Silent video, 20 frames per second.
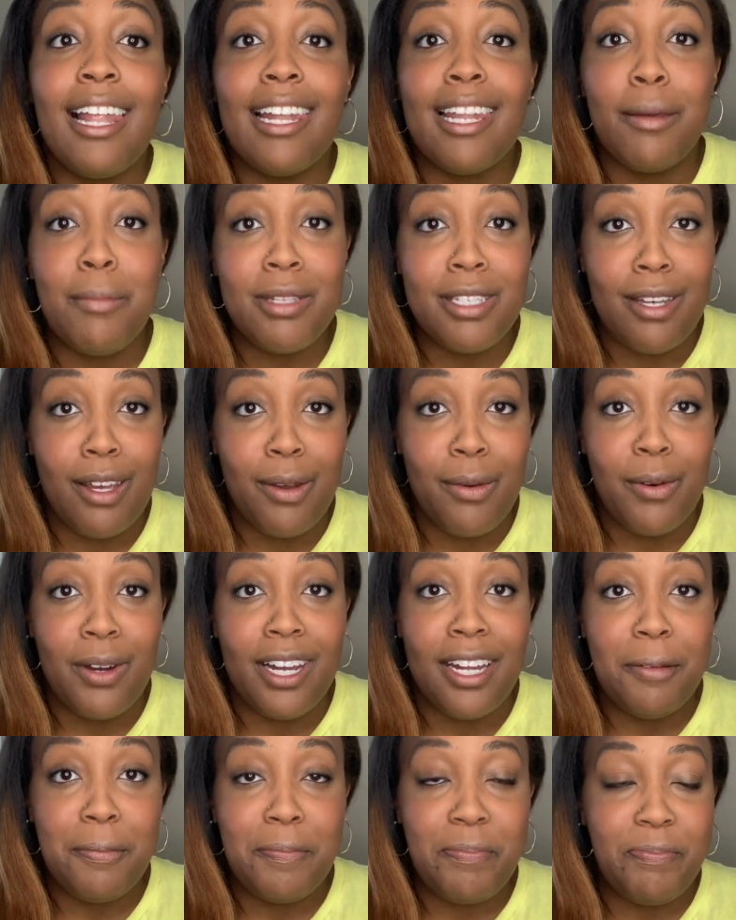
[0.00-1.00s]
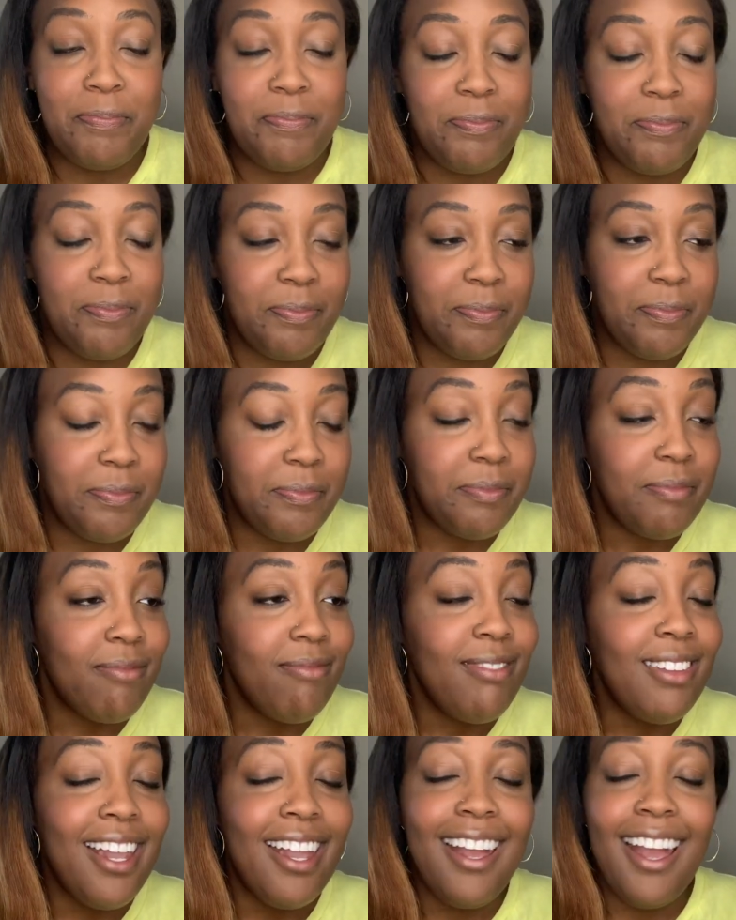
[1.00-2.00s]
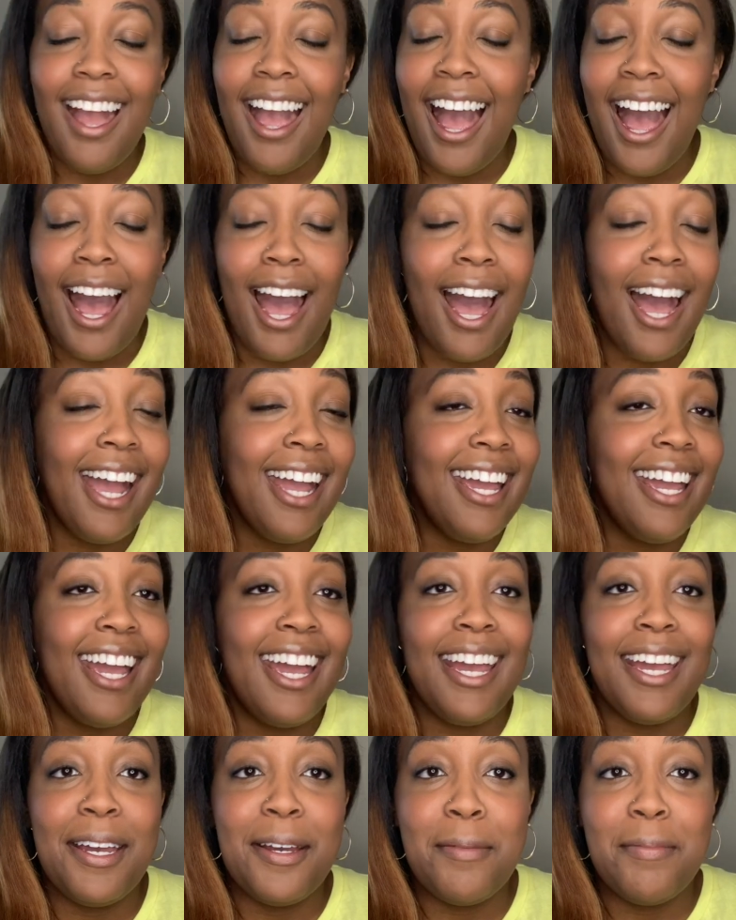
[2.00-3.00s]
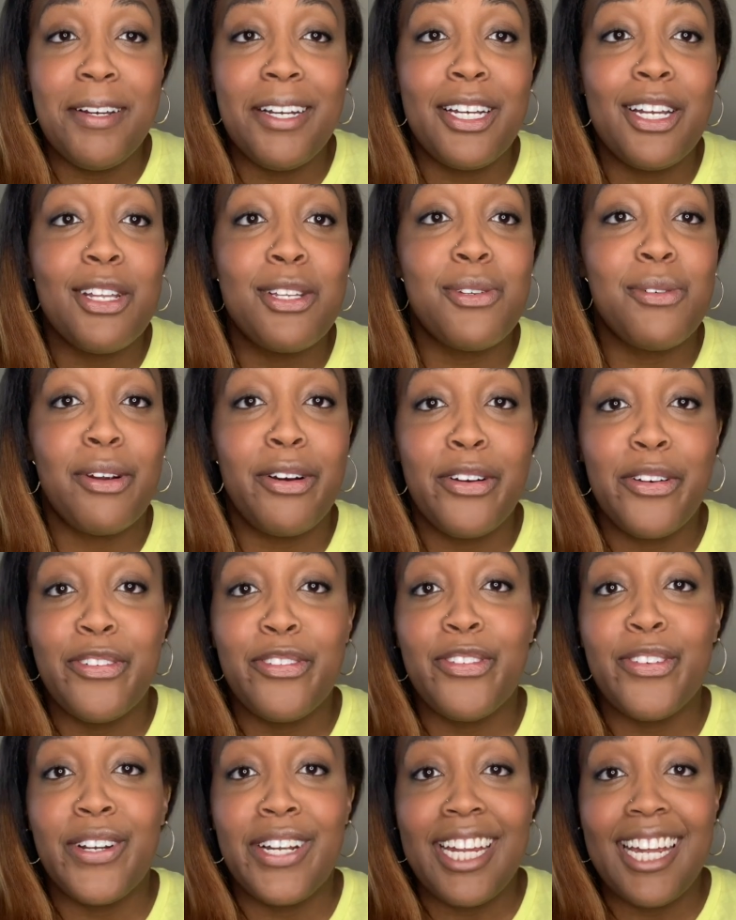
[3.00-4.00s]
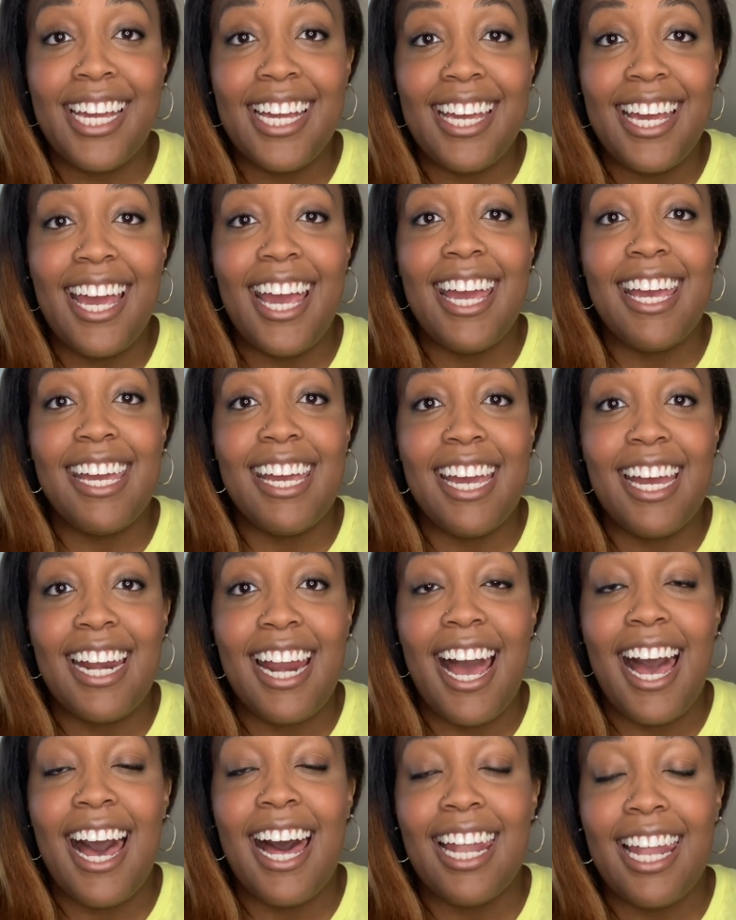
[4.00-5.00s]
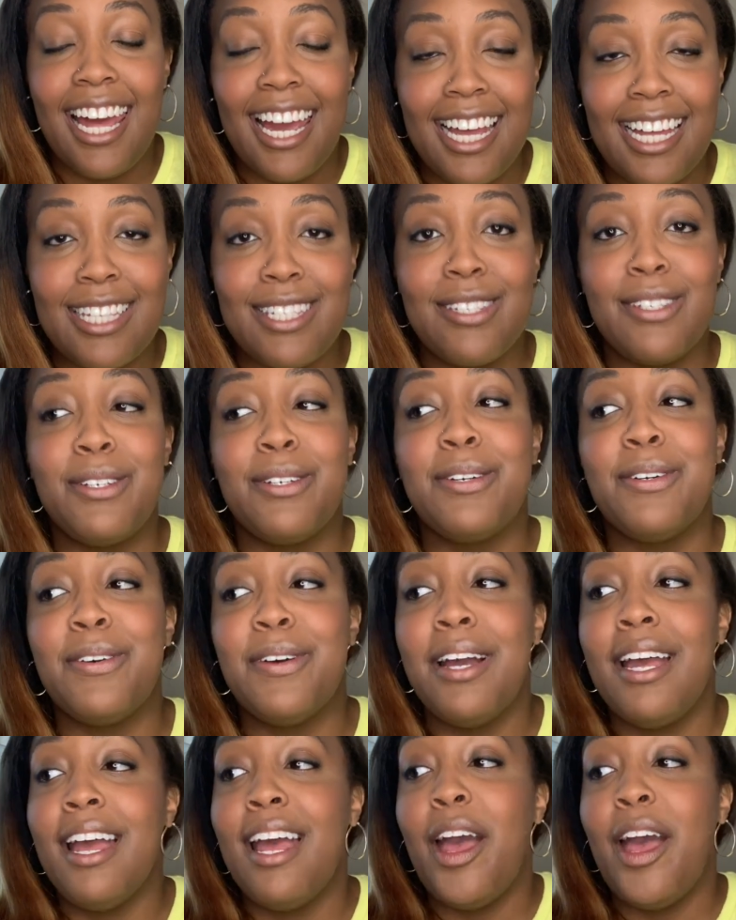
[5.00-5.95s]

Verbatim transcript: let me tell you what I am a control freak and I like to